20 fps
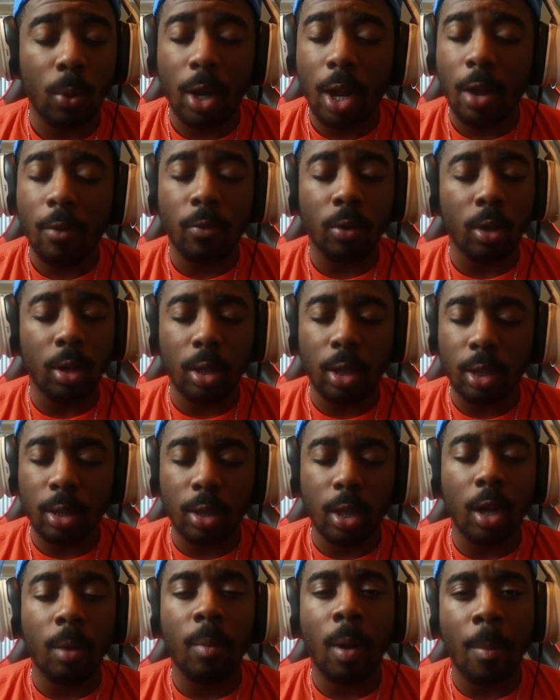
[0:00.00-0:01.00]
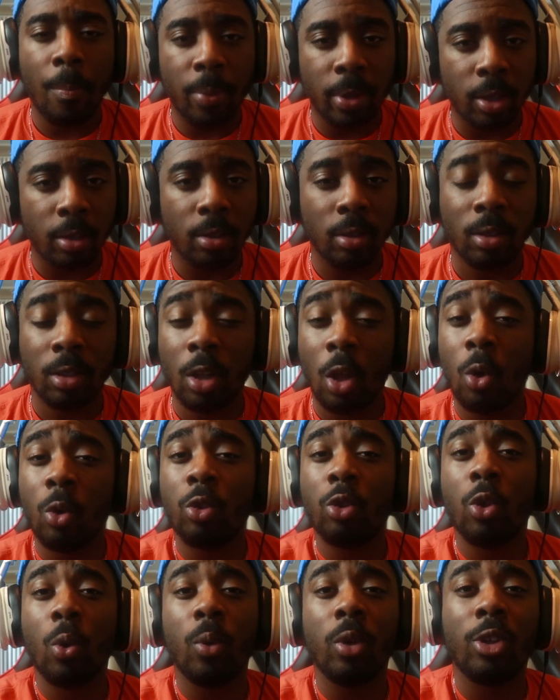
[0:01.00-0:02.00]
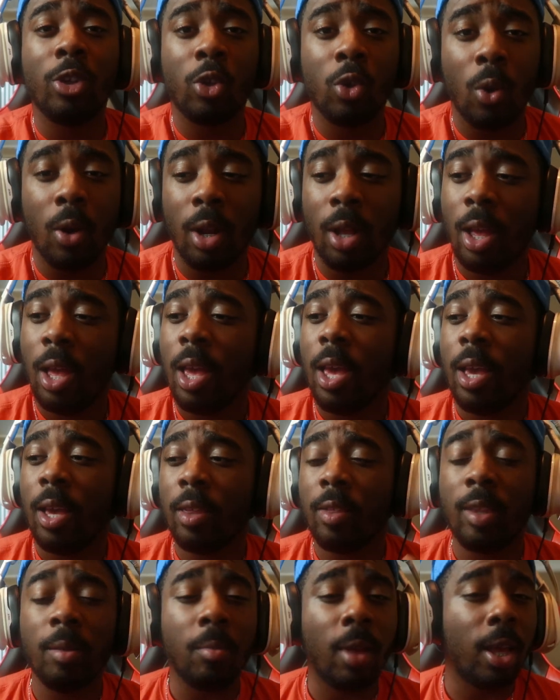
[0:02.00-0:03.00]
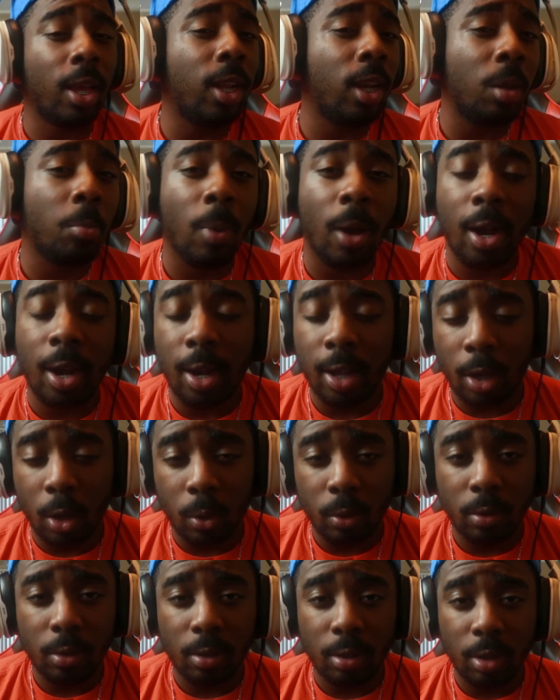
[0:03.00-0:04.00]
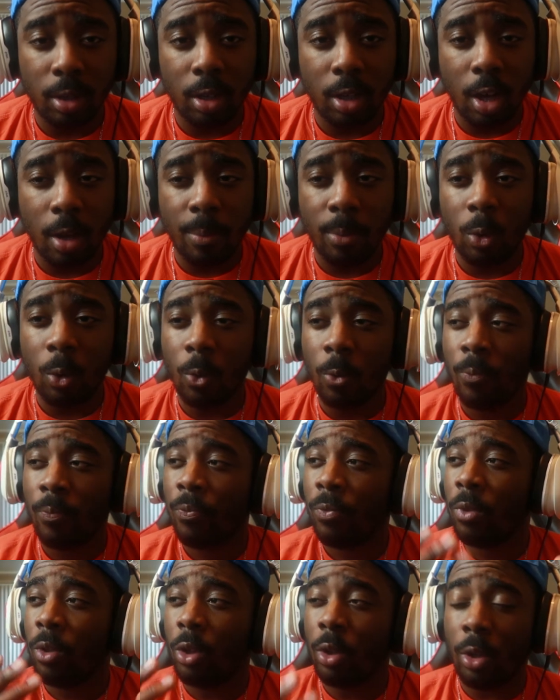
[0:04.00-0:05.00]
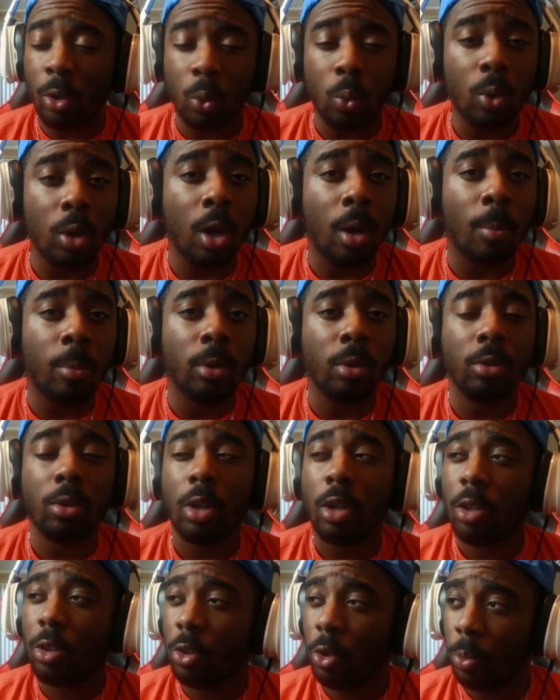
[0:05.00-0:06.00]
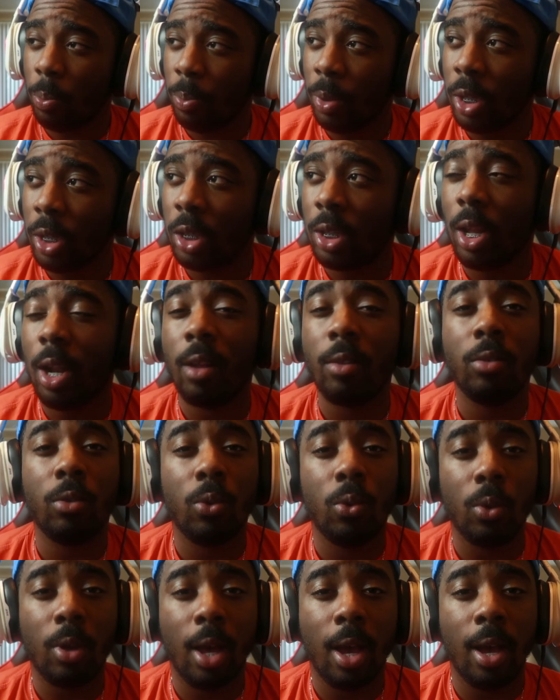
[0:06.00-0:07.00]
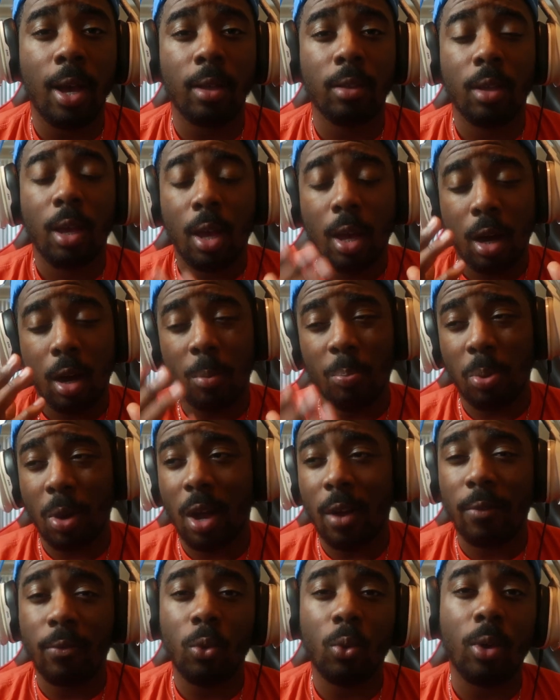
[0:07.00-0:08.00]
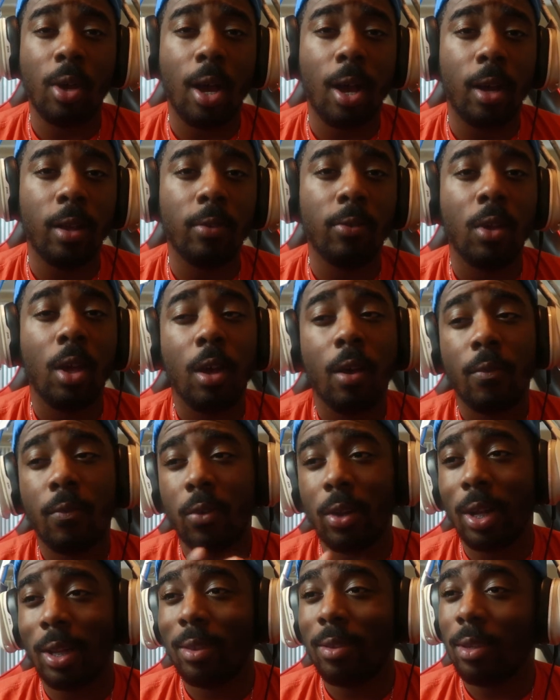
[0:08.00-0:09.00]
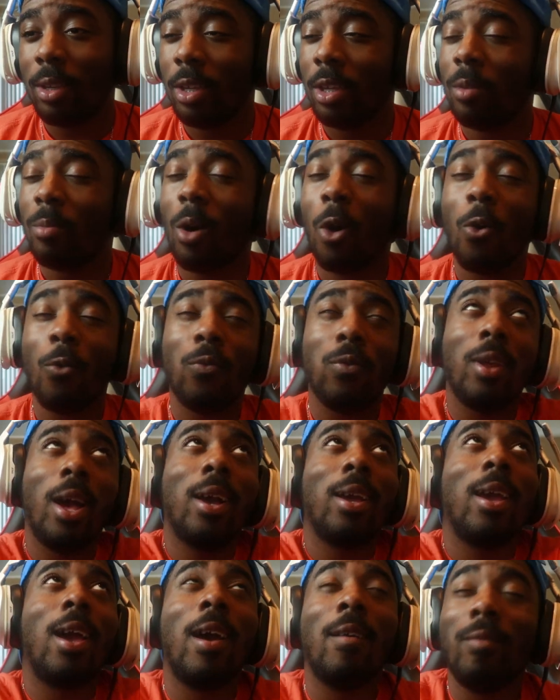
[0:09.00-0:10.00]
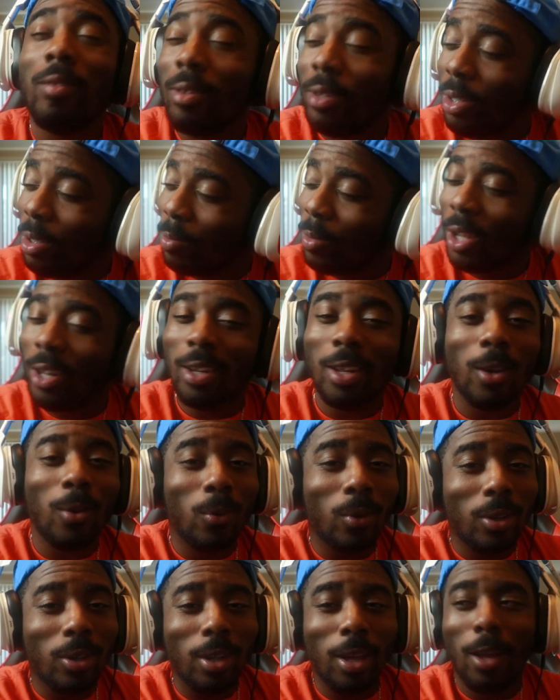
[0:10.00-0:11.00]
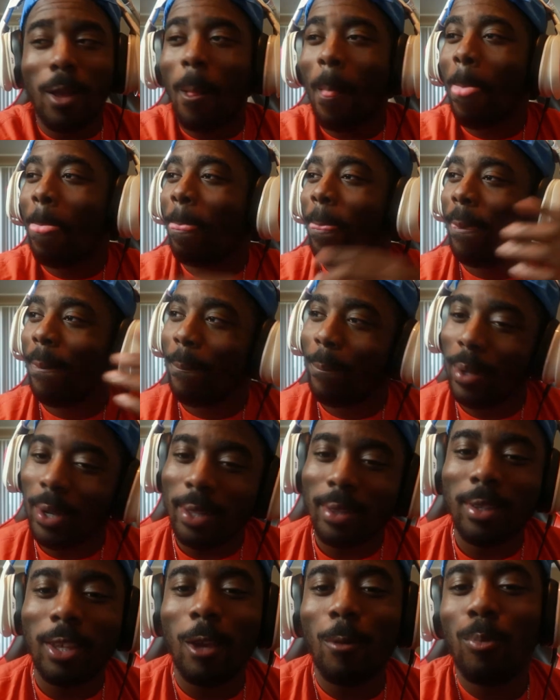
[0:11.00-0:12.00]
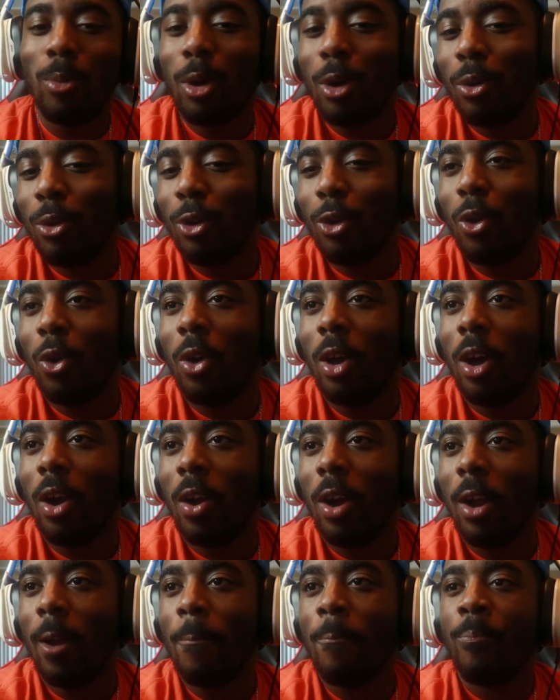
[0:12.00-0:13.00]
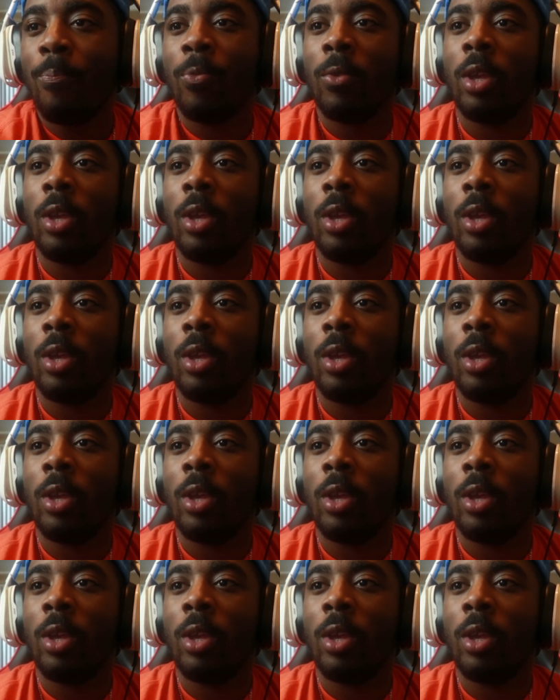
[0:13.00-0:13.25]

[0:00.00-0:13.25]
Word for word: Whatever. It's none of my business. Long story short, it seemed like anybody that goes to TW do numbers. So big shout out to you guys. I'm proud of you guys for that team. Hopefully, I can have a team like that one day. But let's keep on going. All right.